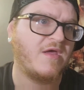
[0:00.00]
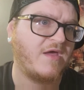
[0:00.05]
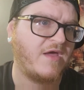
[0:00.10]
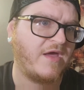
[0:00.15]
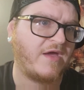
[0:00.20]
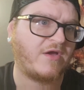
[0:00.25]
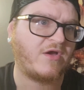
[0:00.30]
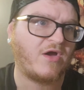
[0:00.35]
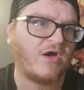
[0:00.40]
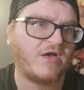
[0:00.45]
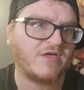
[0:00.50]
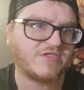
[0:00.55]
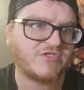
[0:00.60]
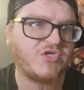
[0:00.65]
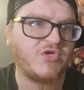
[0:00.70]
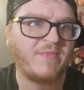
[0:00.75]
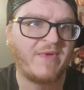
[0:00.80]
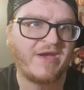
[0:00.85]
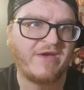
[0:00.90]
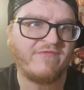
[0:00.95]
It costs
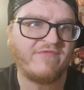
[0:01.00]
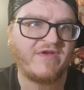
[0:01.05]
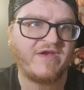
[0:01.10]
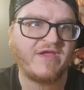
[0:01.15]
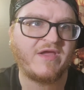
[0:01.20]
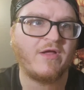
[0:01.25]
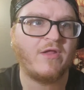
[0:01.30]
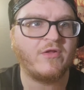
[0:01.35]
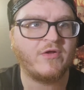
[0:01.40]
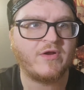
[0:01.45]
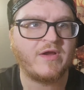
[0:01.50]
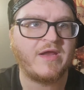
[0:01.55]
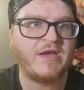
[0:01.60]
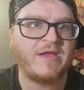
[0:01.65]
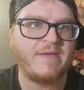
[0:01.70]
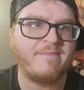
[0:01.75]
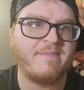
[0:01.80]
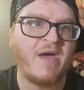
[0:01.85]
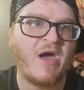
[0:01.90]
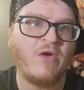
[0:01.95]
2 mana of any color in
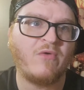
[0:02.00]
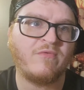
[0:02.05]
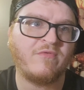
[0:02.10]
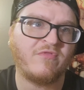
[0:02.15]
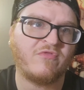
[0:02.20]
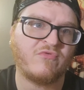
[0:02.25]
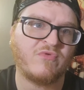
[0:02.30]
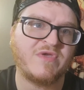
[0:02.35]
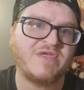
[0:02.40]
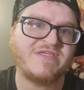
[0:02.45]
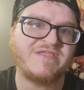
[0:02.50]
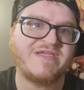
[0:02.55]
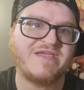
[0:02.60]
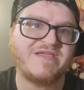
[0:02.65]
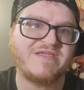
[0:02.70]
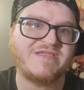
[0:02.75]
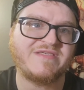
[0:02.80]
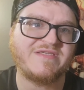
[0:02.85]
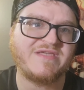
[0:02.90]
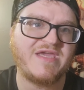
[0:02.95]
a mountain
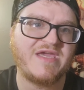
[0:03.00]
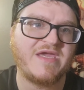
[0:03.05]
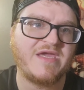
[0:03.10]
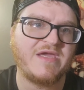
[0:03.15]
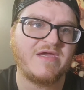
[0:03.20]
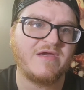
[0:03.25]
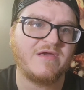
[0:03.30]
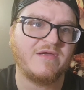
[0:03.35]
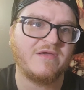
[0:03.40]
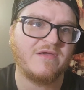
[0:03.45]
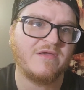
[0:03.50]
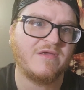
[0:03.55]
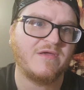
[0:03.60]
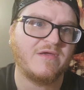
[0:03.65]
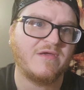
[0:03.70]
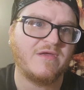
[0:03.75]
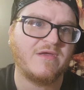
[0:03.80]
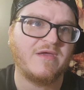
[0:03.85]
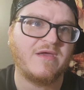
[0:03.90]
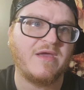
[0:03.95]
3/CC.
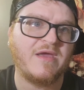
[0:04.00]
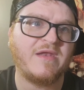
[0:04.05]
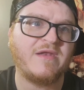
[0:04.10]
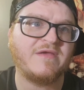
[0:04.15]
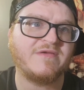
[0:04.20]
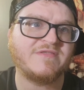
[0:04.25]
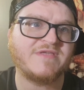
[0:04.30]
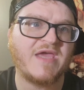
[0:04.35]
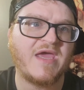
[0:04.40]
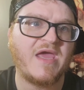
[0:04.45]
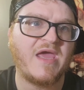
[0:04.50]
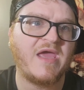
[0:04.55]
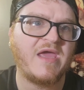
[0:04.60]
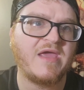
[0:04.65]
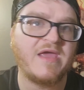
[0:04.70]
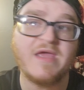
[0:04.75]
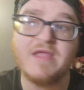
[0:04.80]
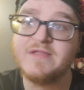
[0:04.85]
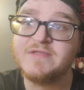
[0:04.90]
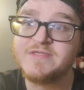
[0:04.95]
It is a
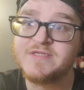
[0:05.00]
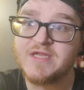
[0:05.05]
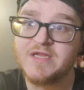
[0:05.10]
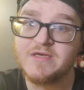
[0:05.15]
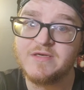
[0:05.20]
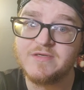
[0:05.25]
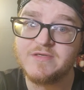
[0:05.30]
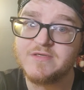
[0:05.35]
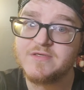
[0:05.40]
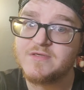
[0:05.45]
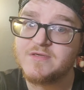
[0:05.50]
instant.